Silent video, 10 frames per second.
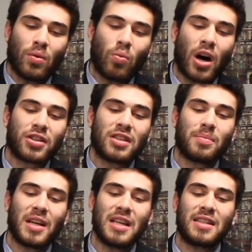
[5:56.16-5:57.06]
watch as
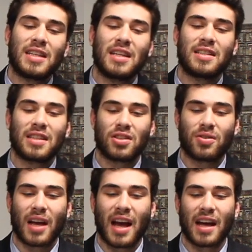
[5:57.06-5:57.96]
many scenes as you
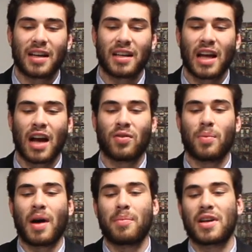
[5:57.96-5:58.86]
can, and
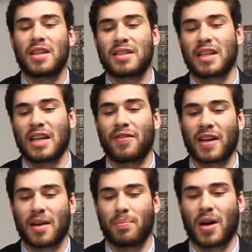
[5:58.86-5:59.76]
remember the
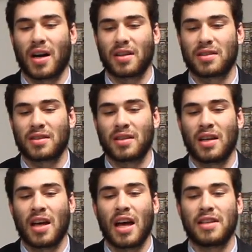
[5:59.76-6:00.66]
significant parts,
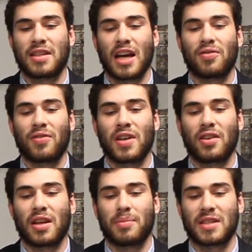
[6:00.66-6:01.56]
as they
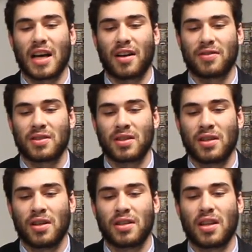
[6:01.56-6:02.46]
reveal themselves,
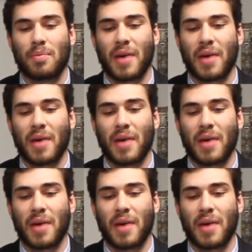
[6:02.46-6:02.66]
to the